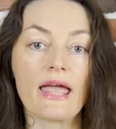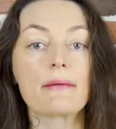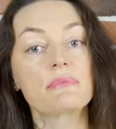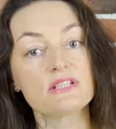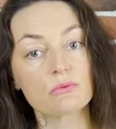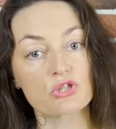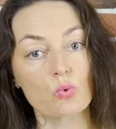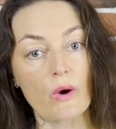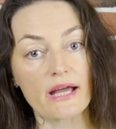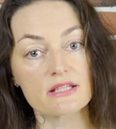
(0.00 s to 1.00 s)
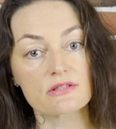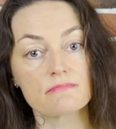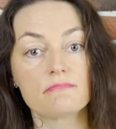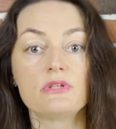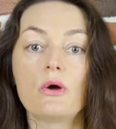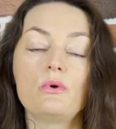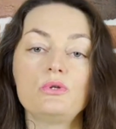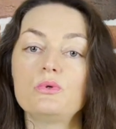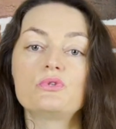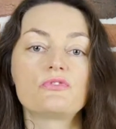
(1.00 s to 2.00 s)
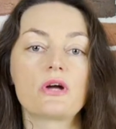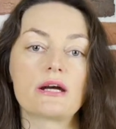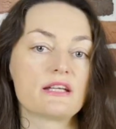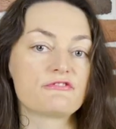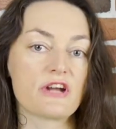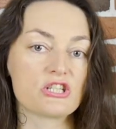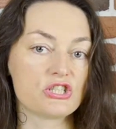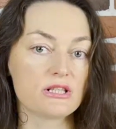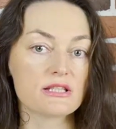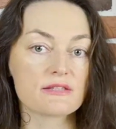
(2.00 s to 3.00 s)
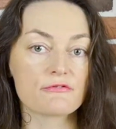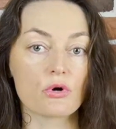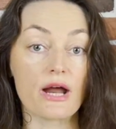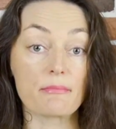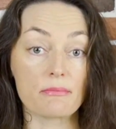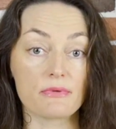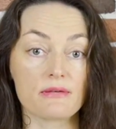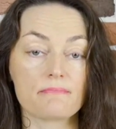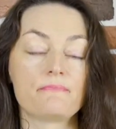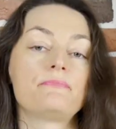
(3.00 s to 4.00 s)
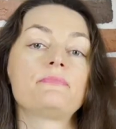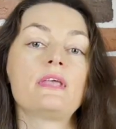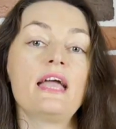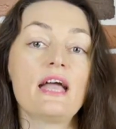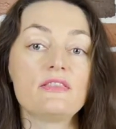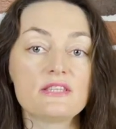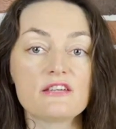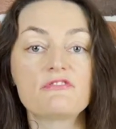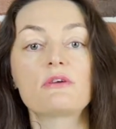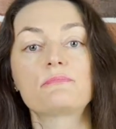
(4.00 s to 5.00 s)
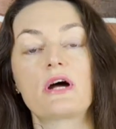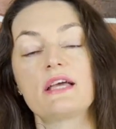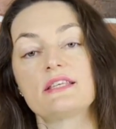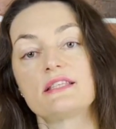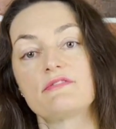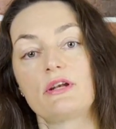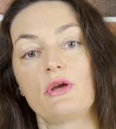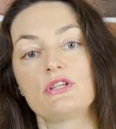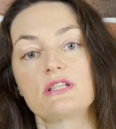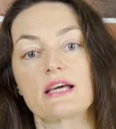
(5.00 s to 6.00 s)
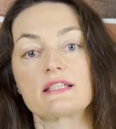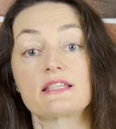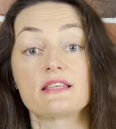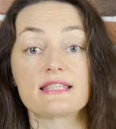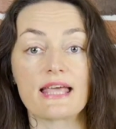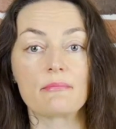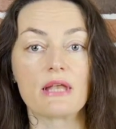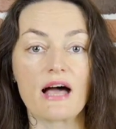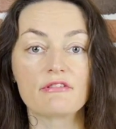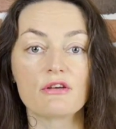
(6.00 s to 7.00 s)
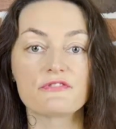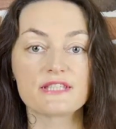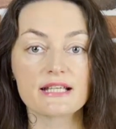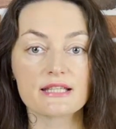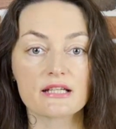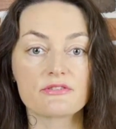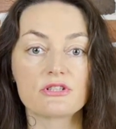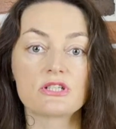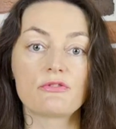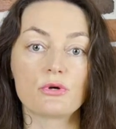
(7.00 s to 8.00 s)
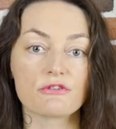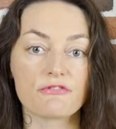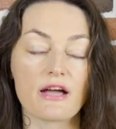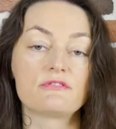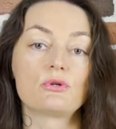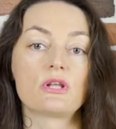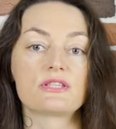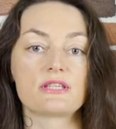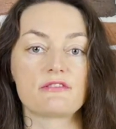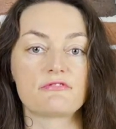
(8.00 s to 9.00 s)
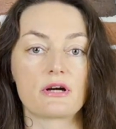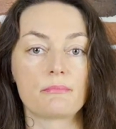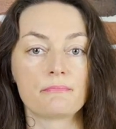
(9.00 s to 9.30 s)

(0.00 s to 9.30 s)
Brazil was quiet, no news regarding fresh deals for MAP. The CFR price is evaluated at the same level of $635 CFR.